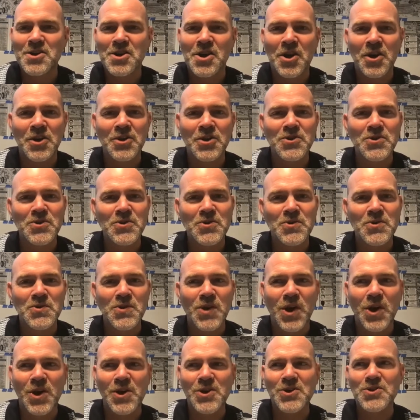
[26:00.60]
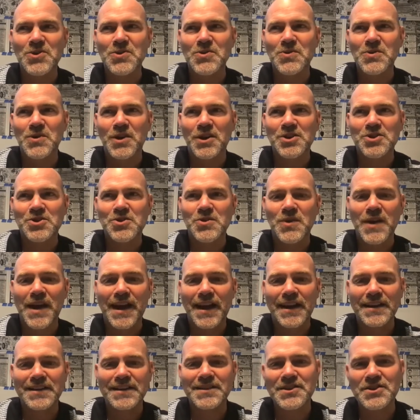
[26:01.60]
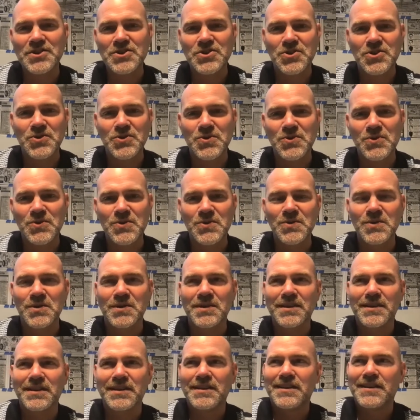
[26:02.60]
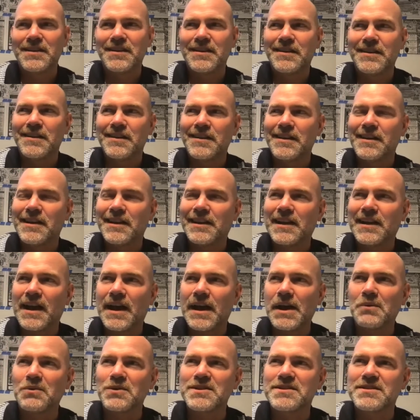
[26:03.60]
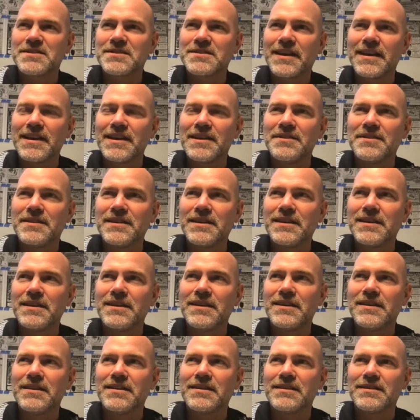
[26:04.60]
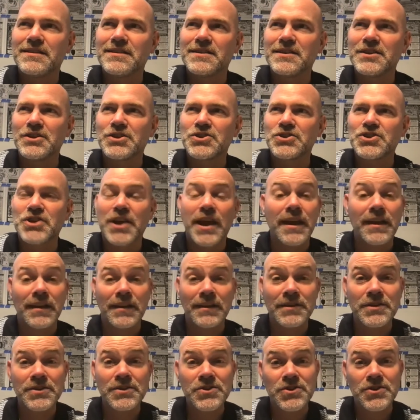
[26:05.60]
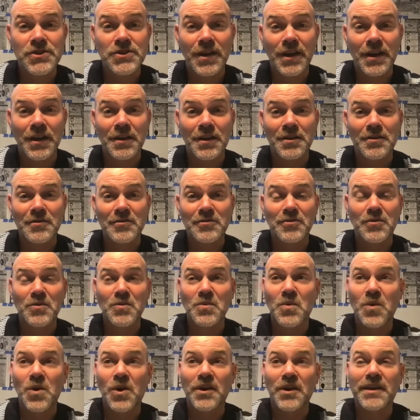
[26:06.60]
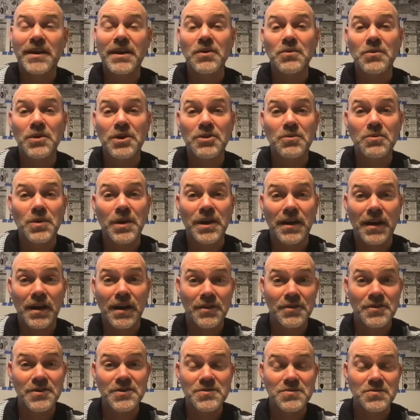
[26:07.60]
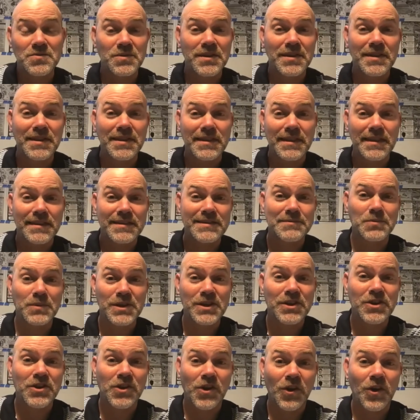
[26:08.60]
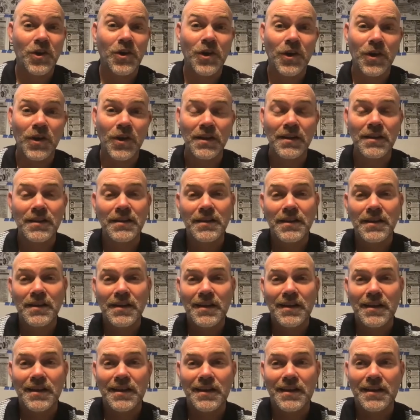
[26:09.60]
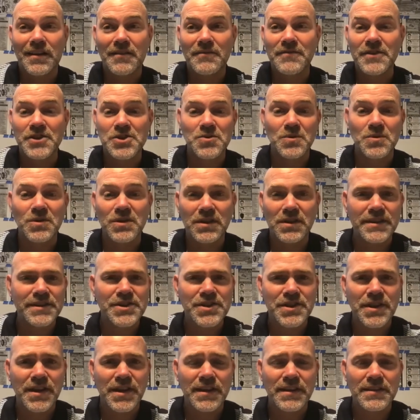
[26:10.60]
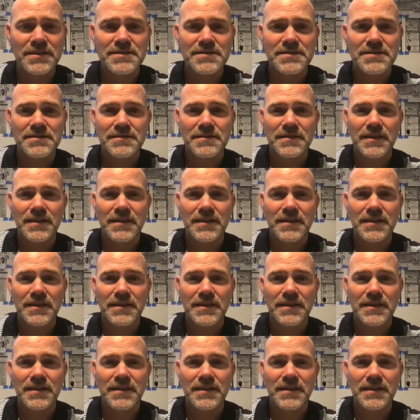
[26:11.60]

are you attracted to, I would say, the challenge of working with what others would call visual cliches,